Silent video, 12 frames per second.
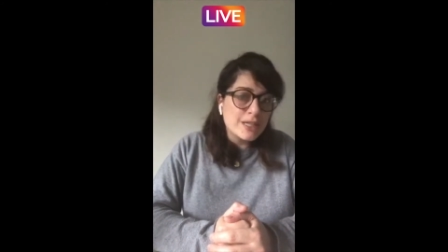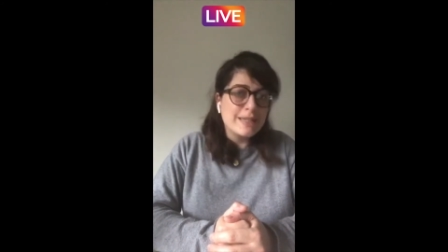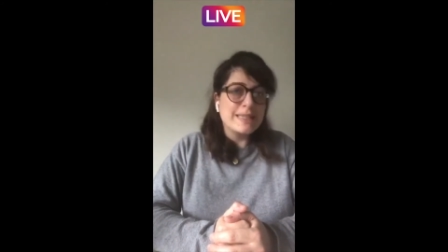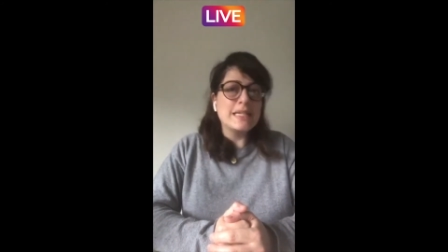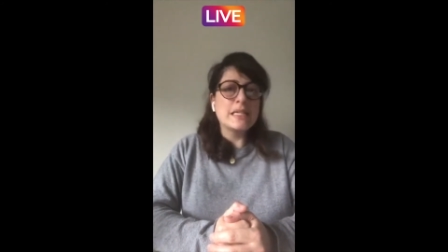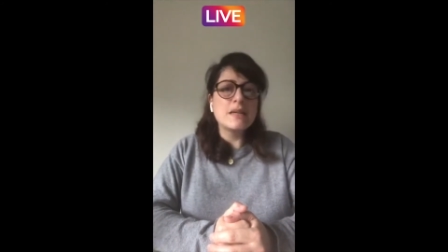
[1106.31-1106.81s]

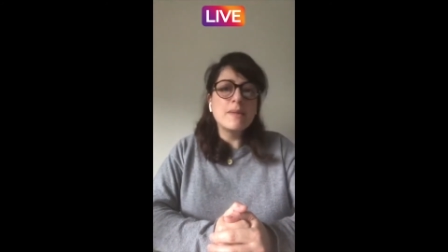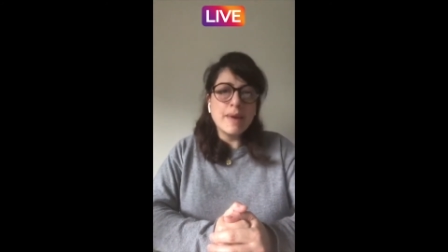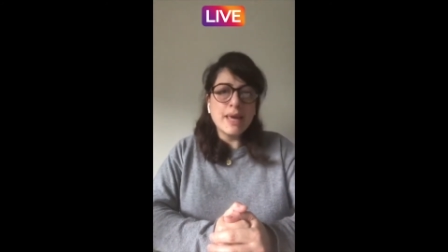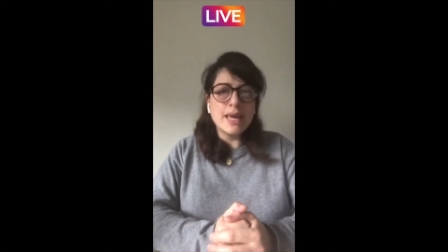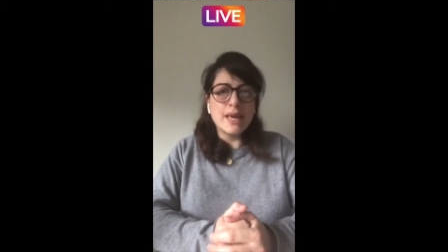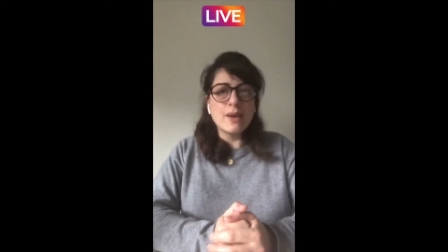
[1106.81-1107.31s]
decision
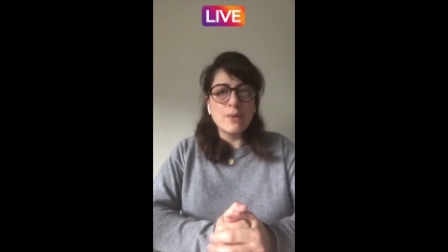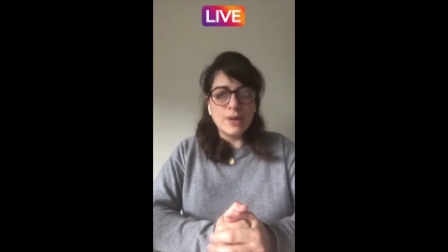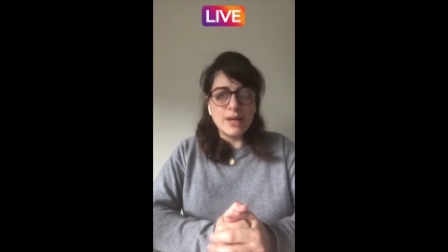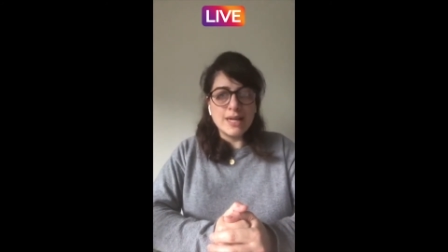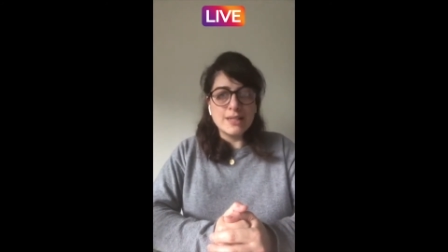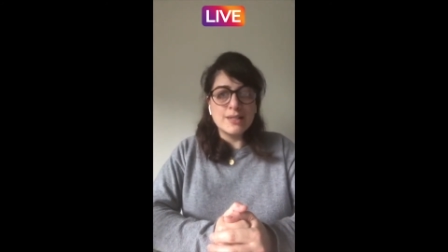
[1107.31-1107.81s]
making
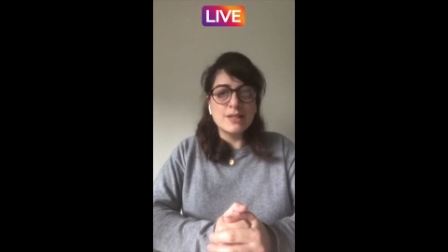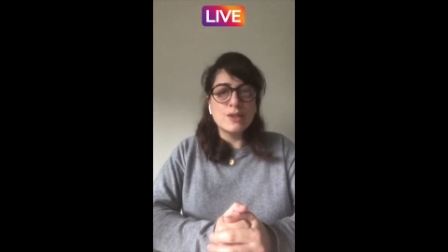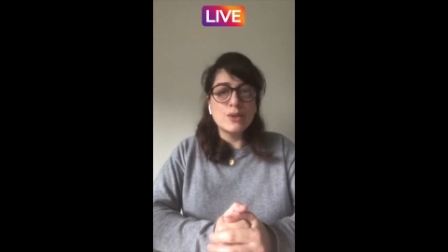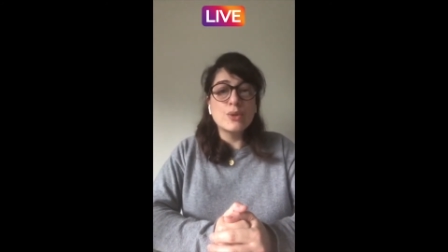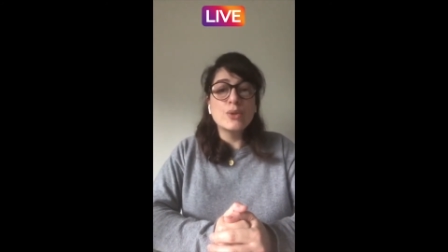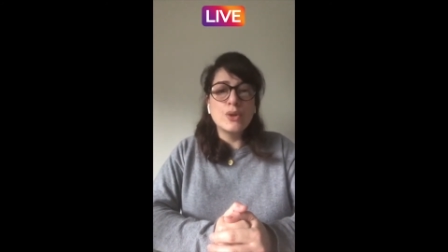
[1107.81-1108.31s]
related
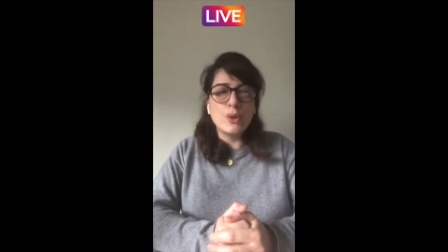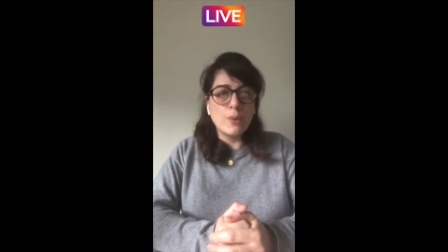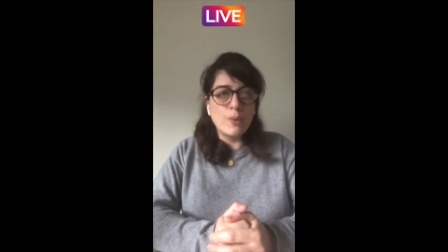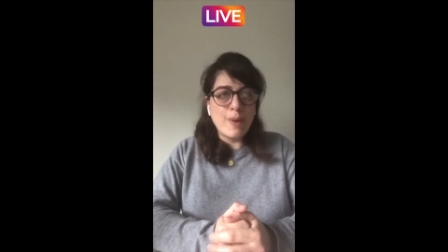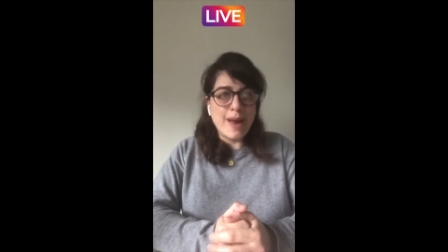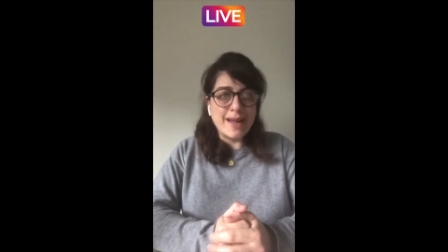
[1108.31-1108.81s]
to your
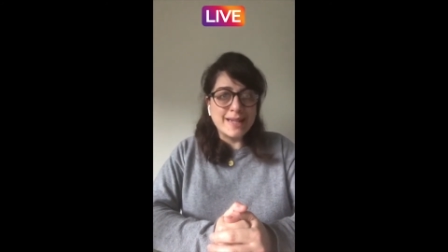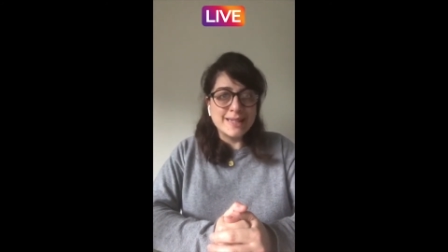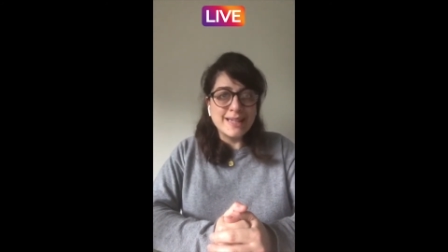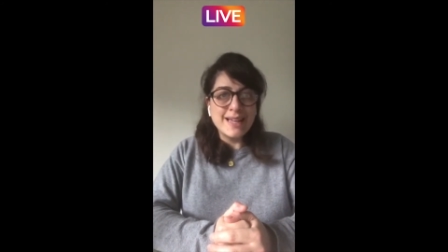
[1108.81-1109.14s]
brand.